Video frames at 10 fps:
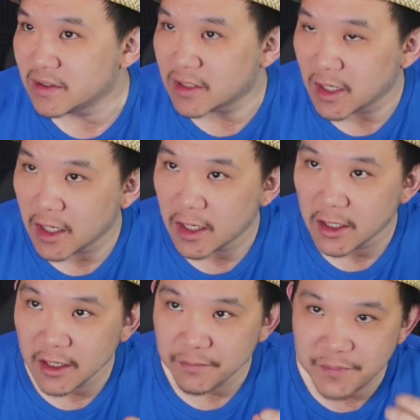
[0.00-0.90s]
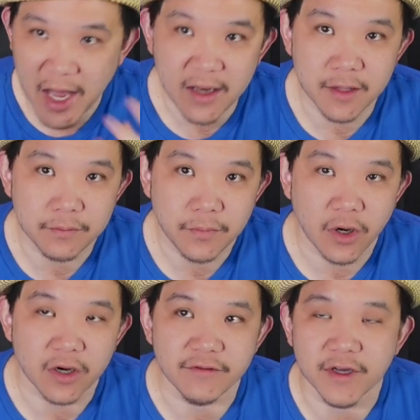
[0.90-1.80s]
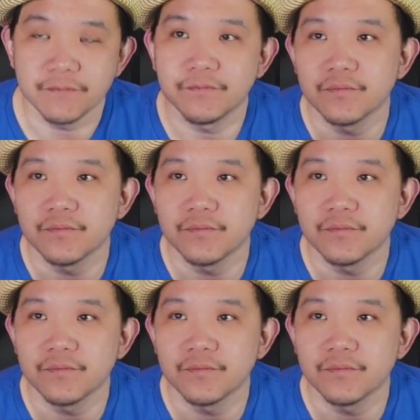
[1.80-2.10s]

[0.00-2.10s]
The palate part of it,